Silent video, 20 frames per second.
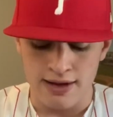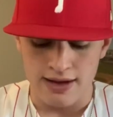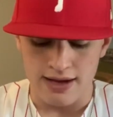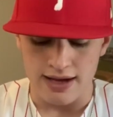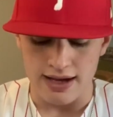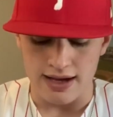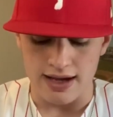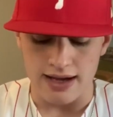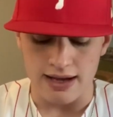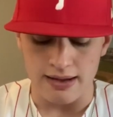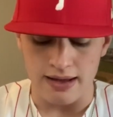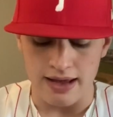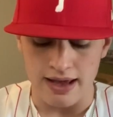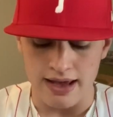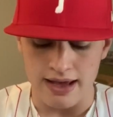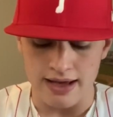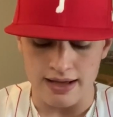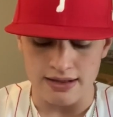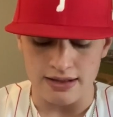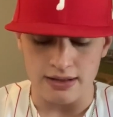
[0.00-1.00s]

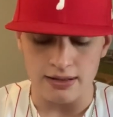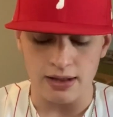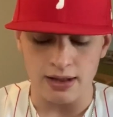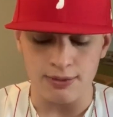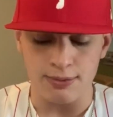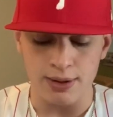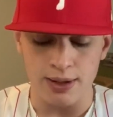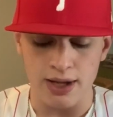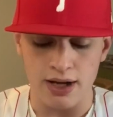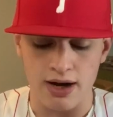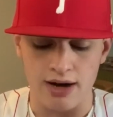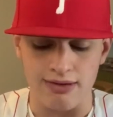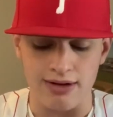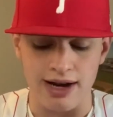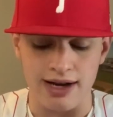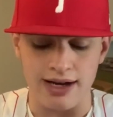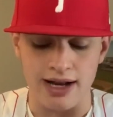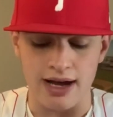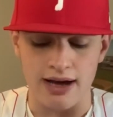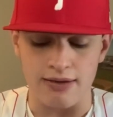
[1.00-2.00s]
And look where they are
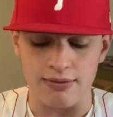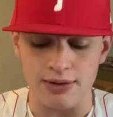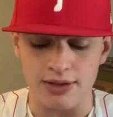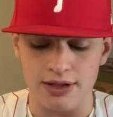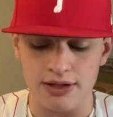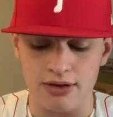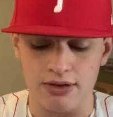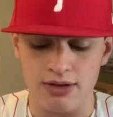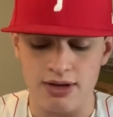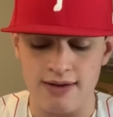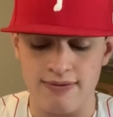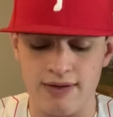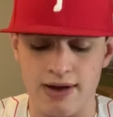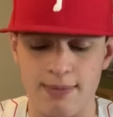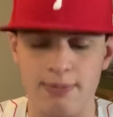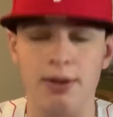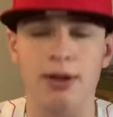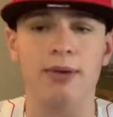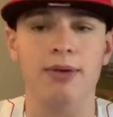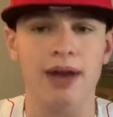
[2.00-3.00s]
right now. When you don't give
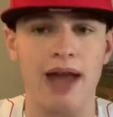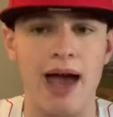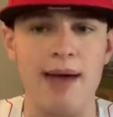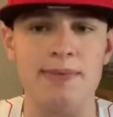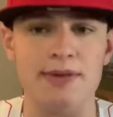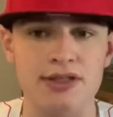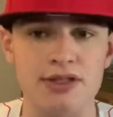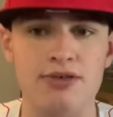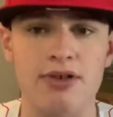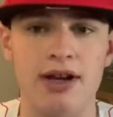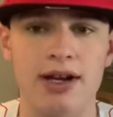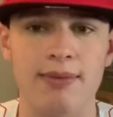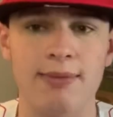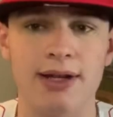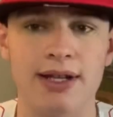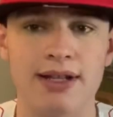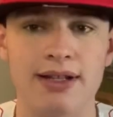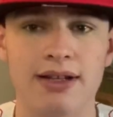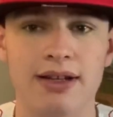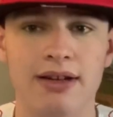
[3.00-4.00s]
up, look what happens, right? I
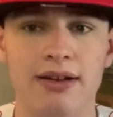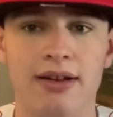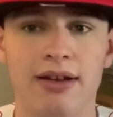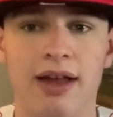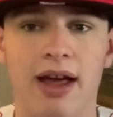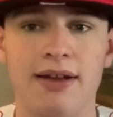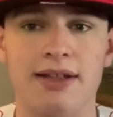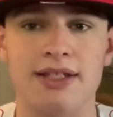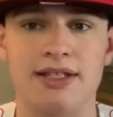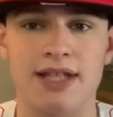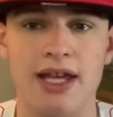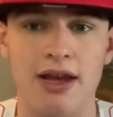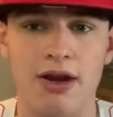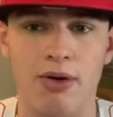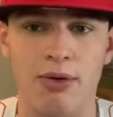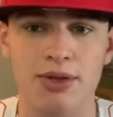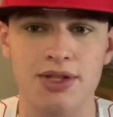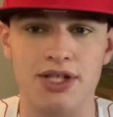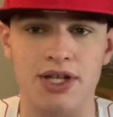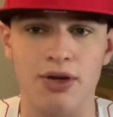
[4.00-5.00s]
mean, not to say
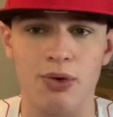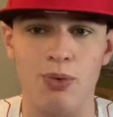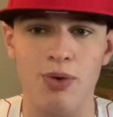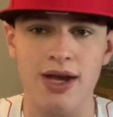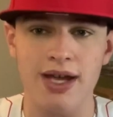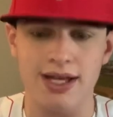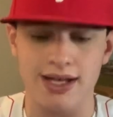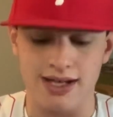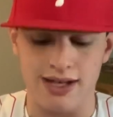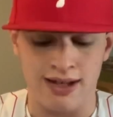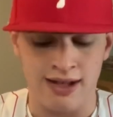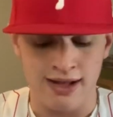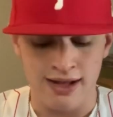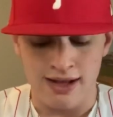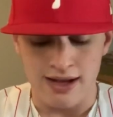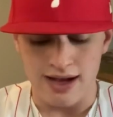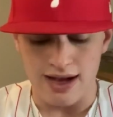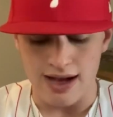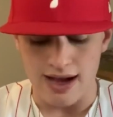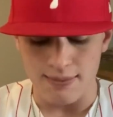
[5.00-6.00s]
you're always going to win,
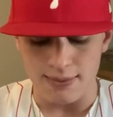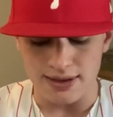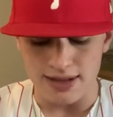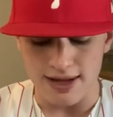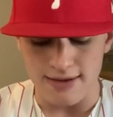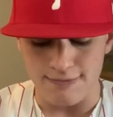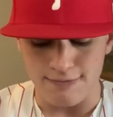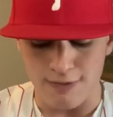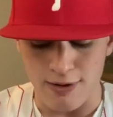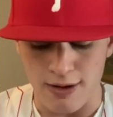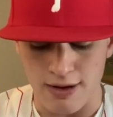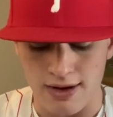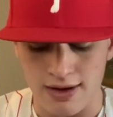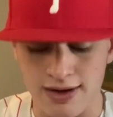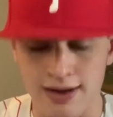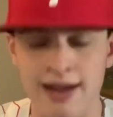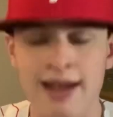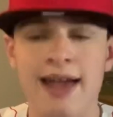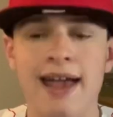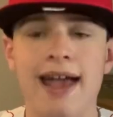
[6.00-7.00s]
but they
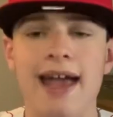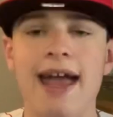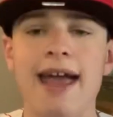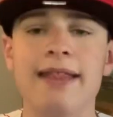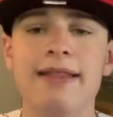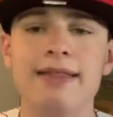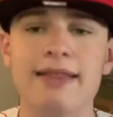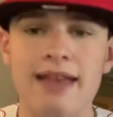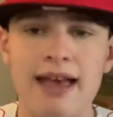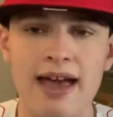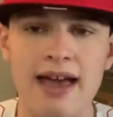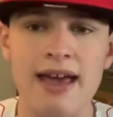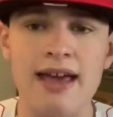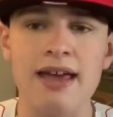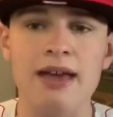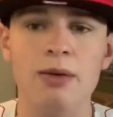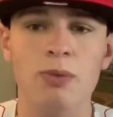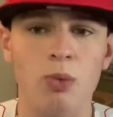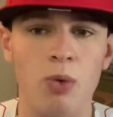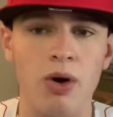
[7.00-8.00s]
fought and
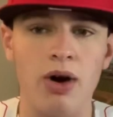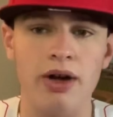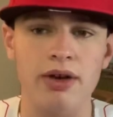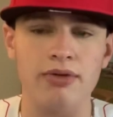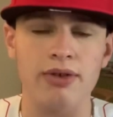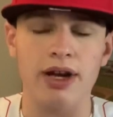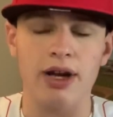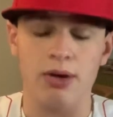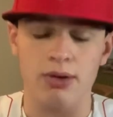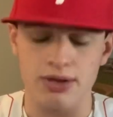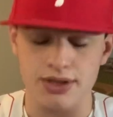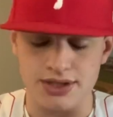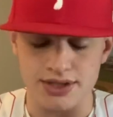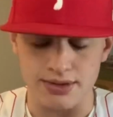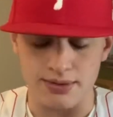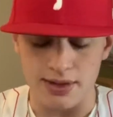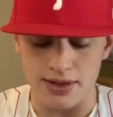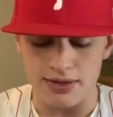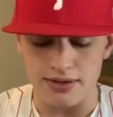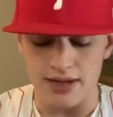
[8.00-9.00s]
they won, right? Jorge
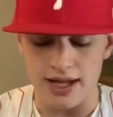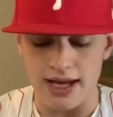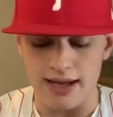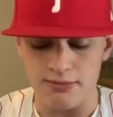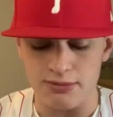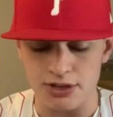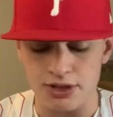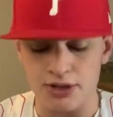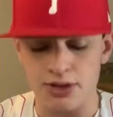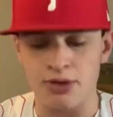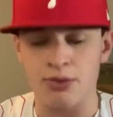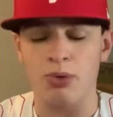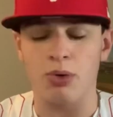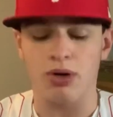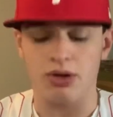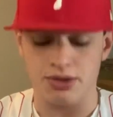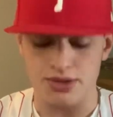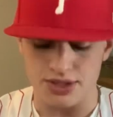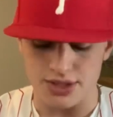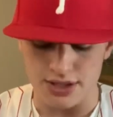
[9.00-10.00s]
Soler named your
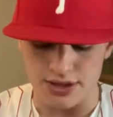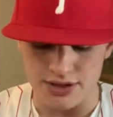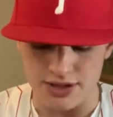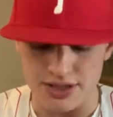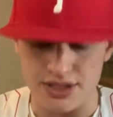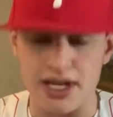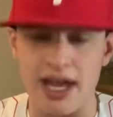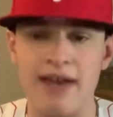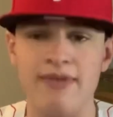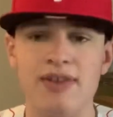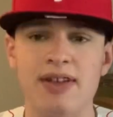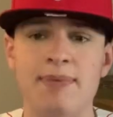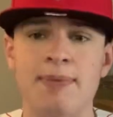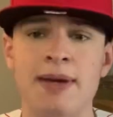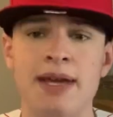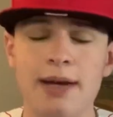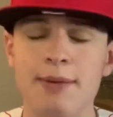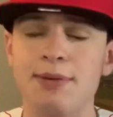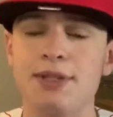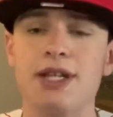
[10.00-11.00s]
World Series
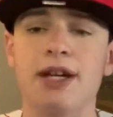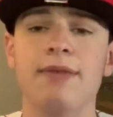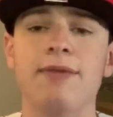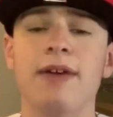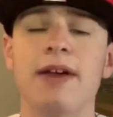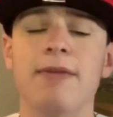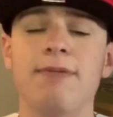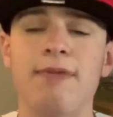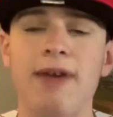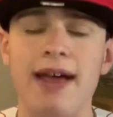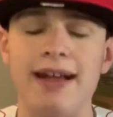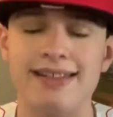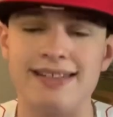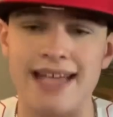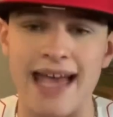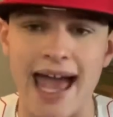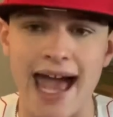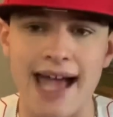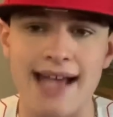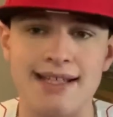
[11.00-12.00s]
MVP. Himself a
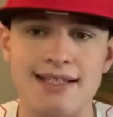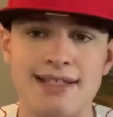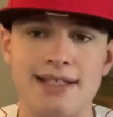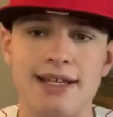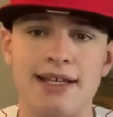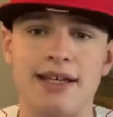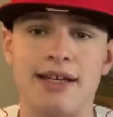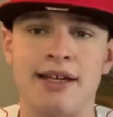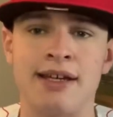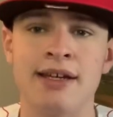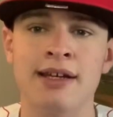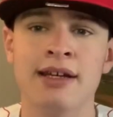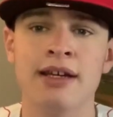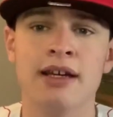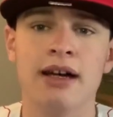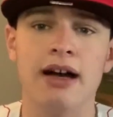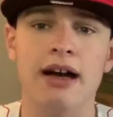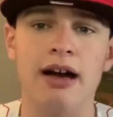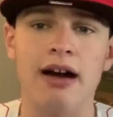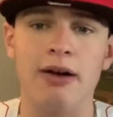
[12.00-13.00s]
fantastic
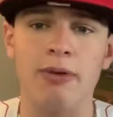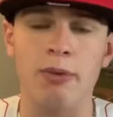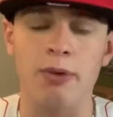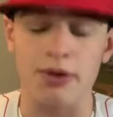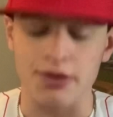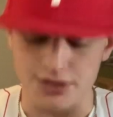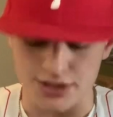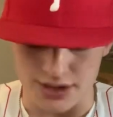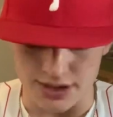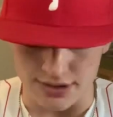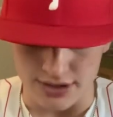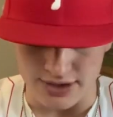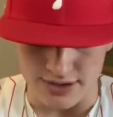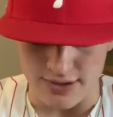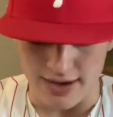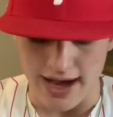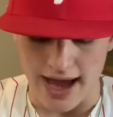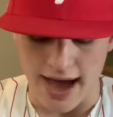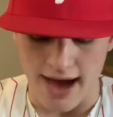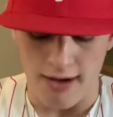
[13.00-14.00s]
World
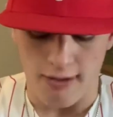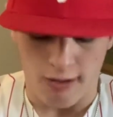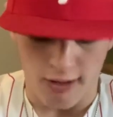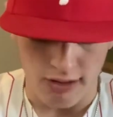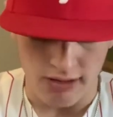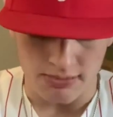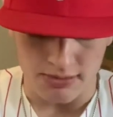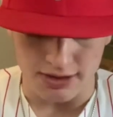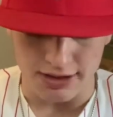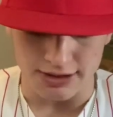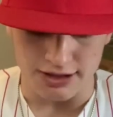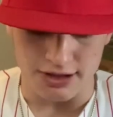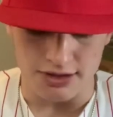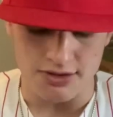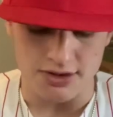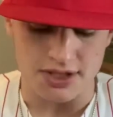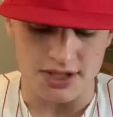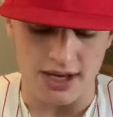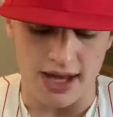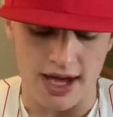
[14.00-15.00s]
Series, right? Out-homering the
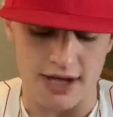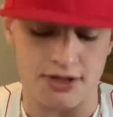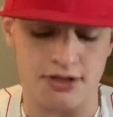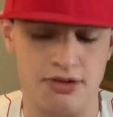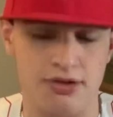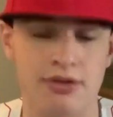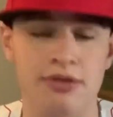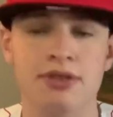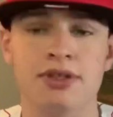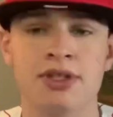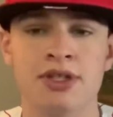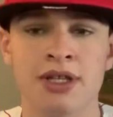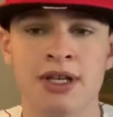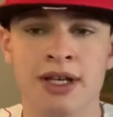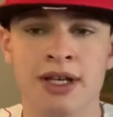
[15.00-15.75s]
Houston Astros.